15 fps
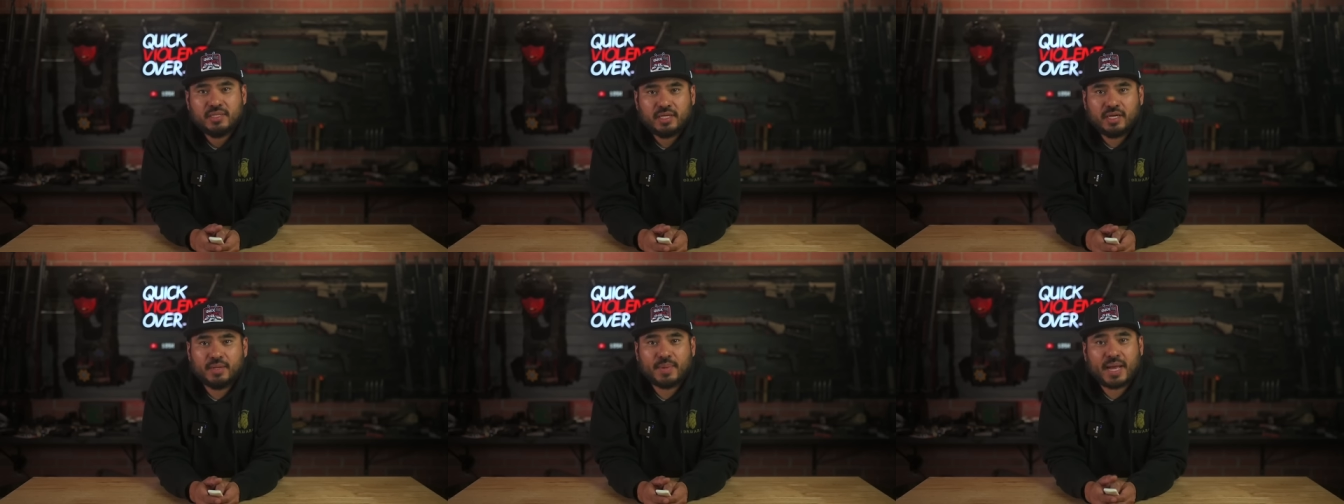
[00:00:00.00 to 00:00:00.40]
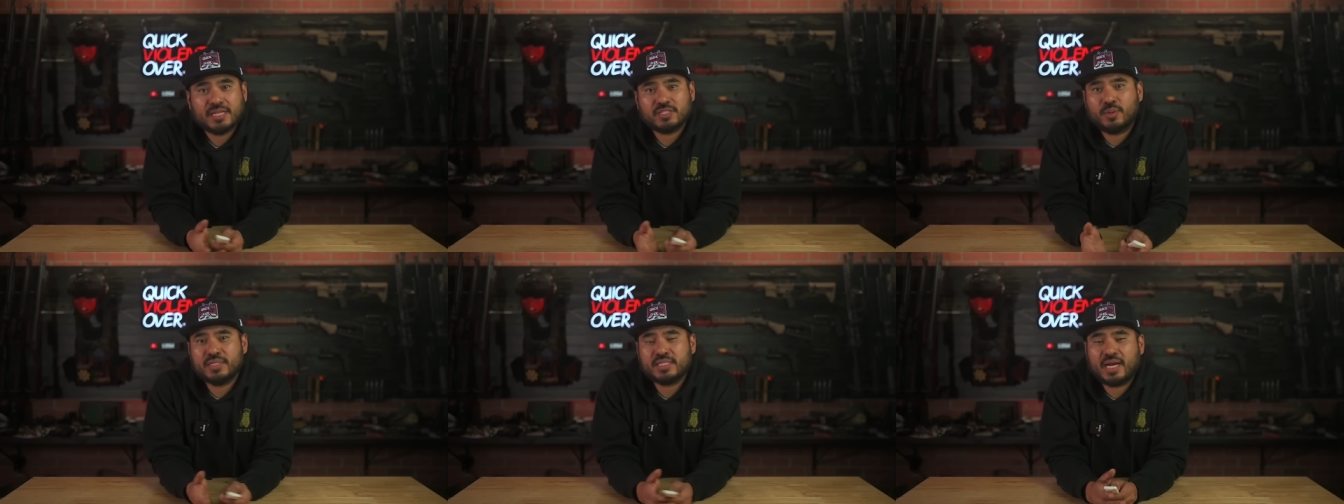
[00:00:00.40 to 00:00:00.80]
Um,
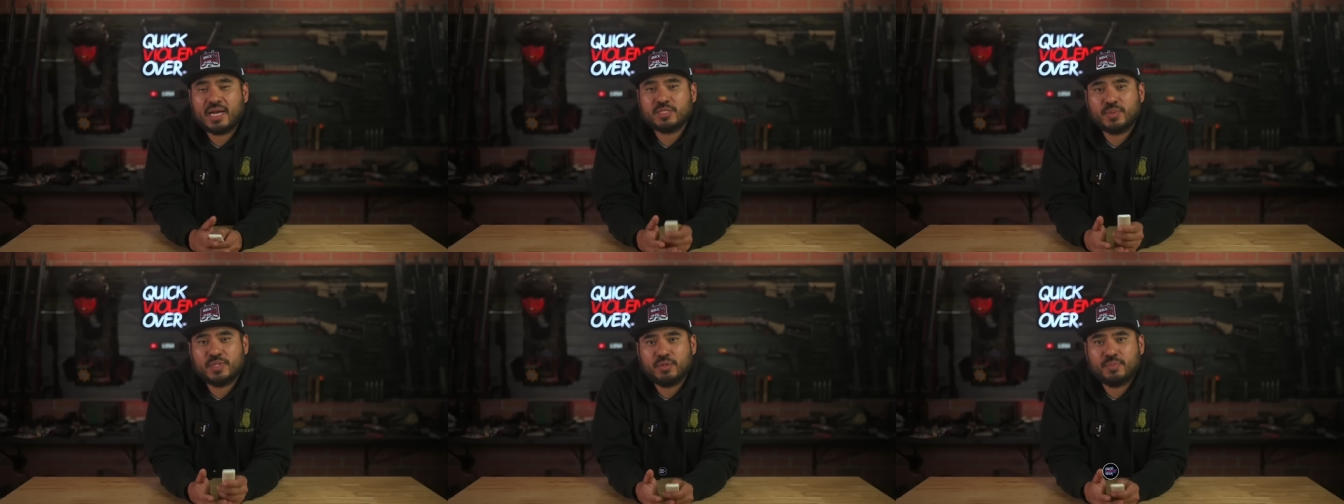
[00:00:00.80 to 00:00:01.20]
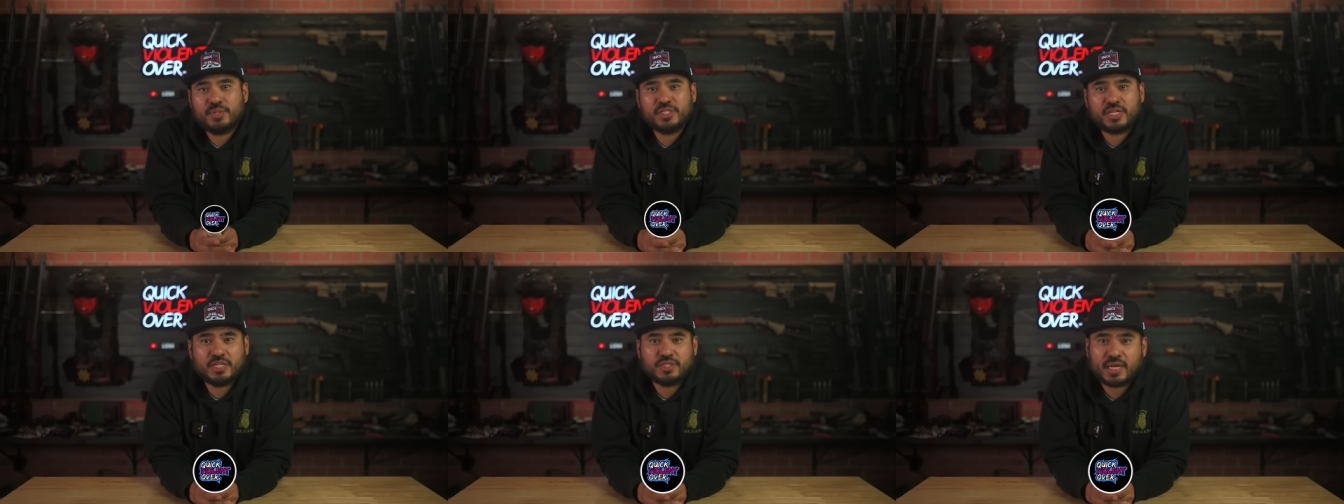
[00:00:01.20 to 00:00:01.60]
as always, guys, we do
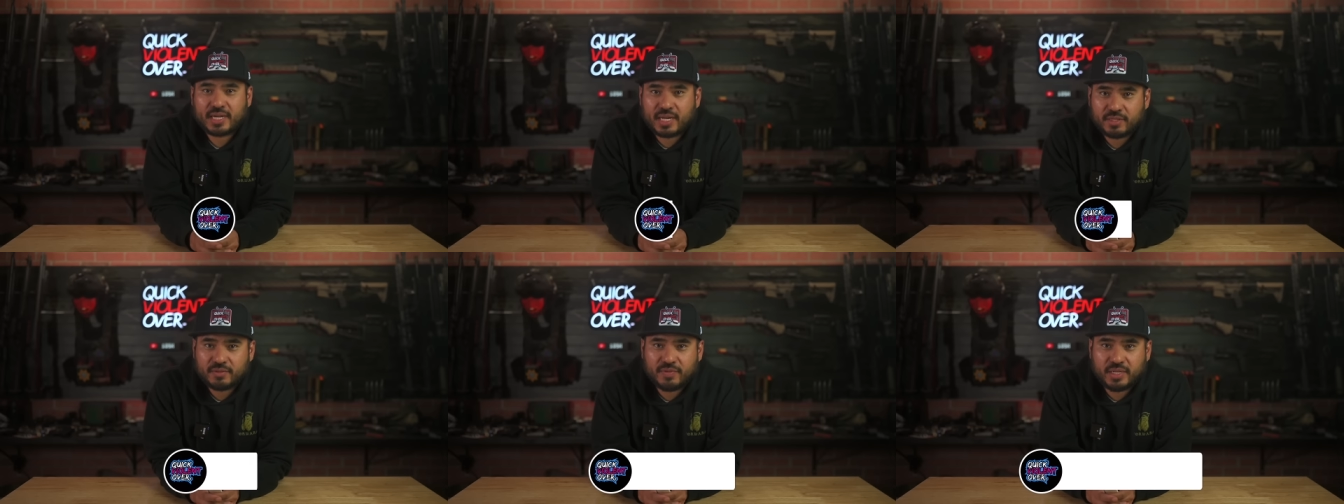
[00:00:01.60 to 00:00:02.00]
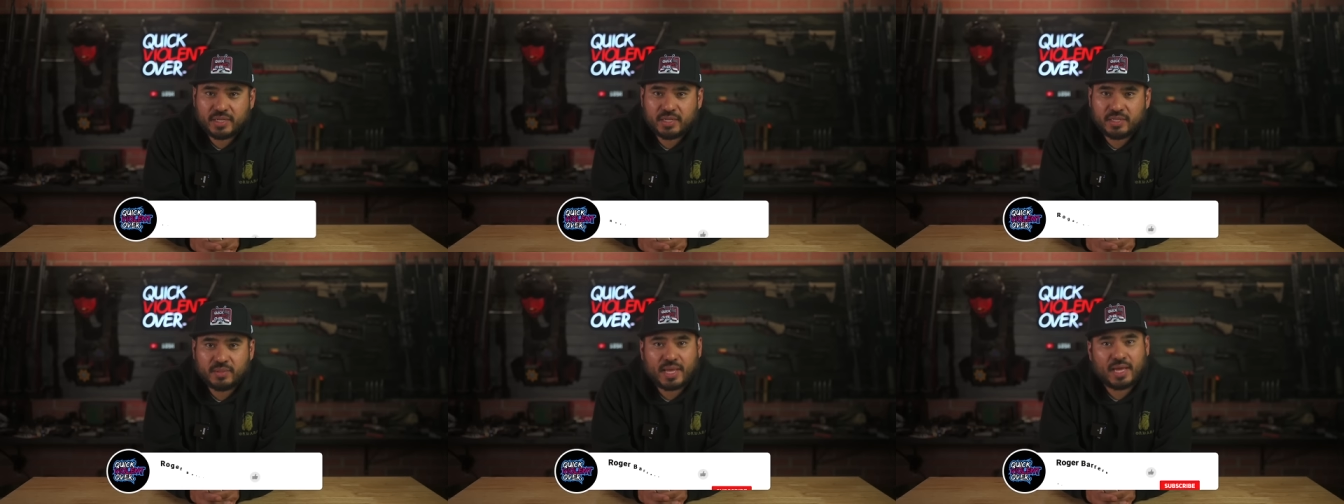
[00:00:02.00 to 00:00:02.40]
appreciate you checking out the
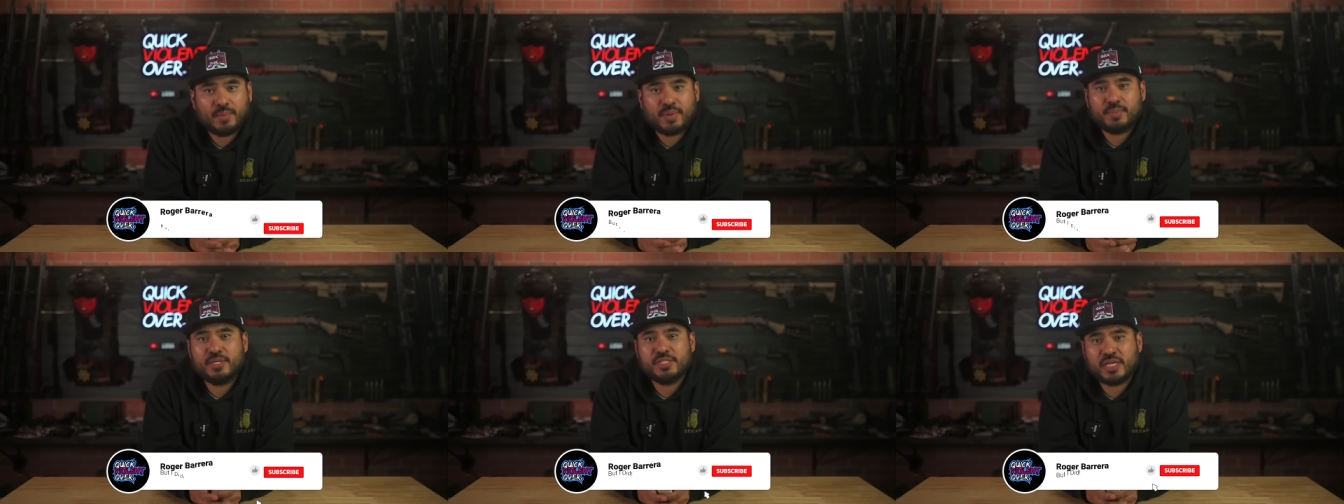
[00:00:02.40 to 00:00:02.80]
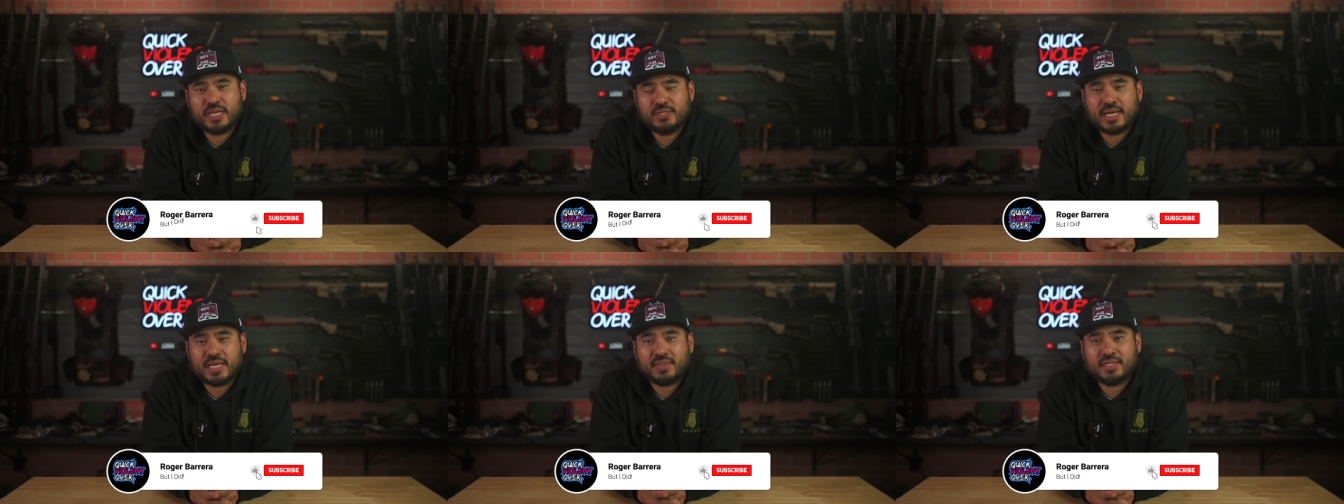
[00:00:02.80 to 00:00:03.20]
video and we appreciate you
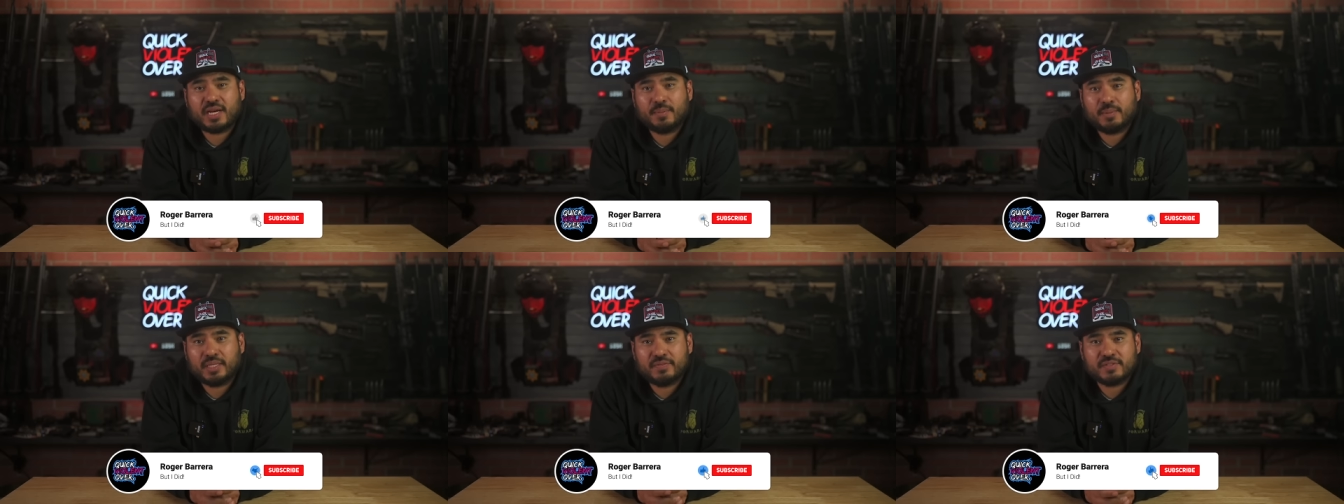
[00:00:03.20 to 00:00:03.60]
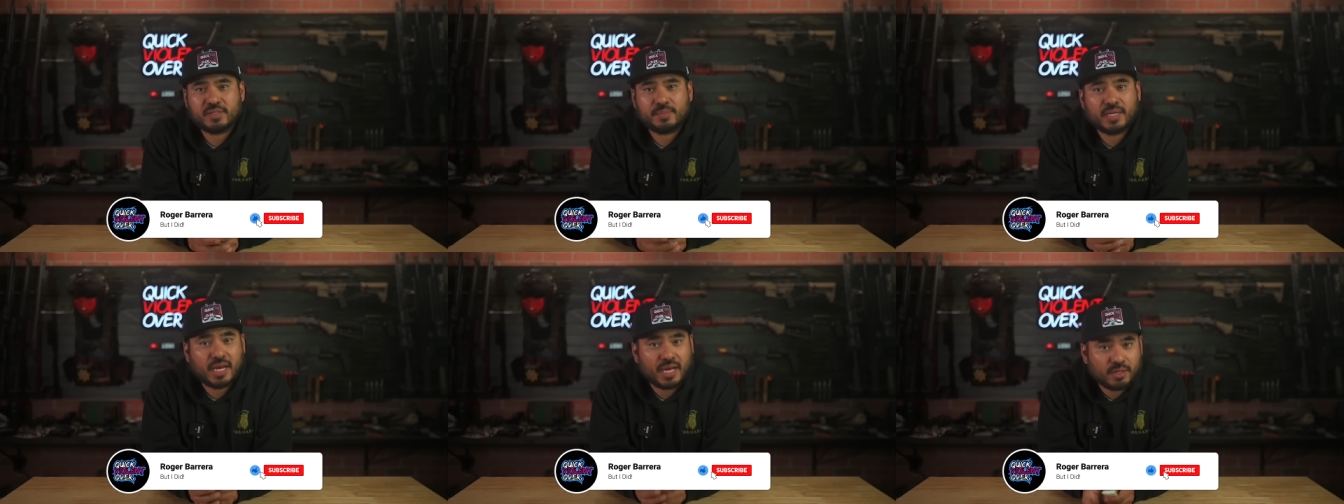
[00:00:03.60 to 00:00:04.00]
taking the time to leave us
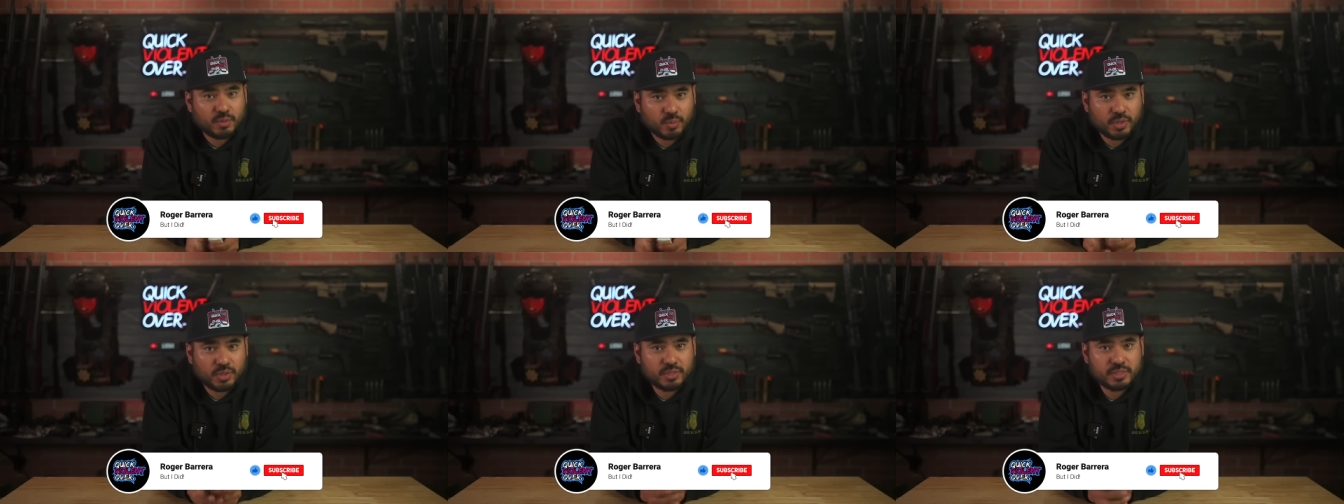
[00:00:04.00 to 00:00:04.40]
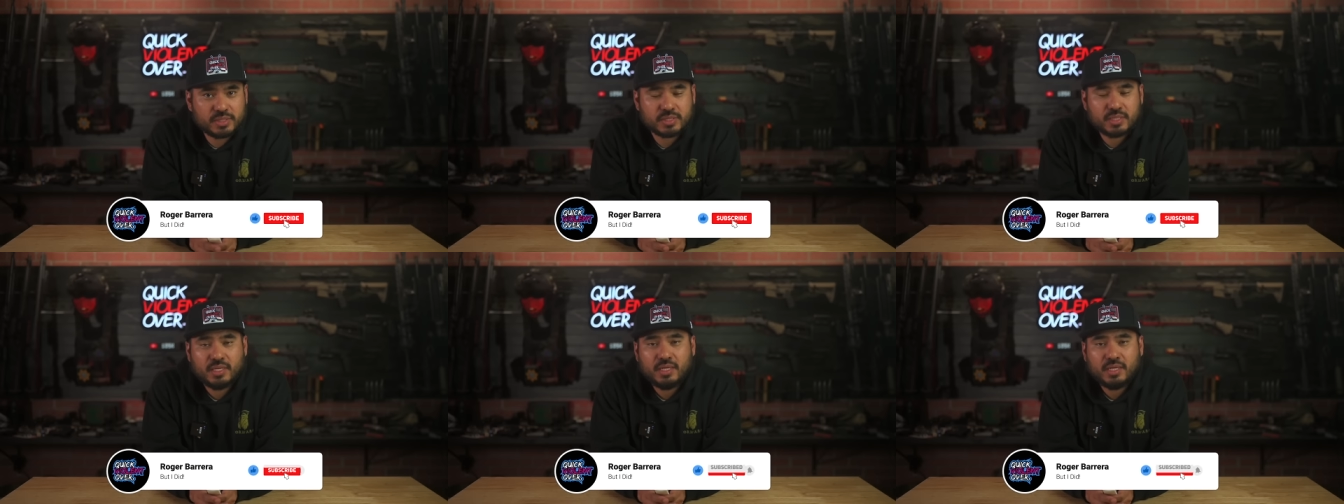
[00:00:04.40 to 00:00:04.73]
some kind words.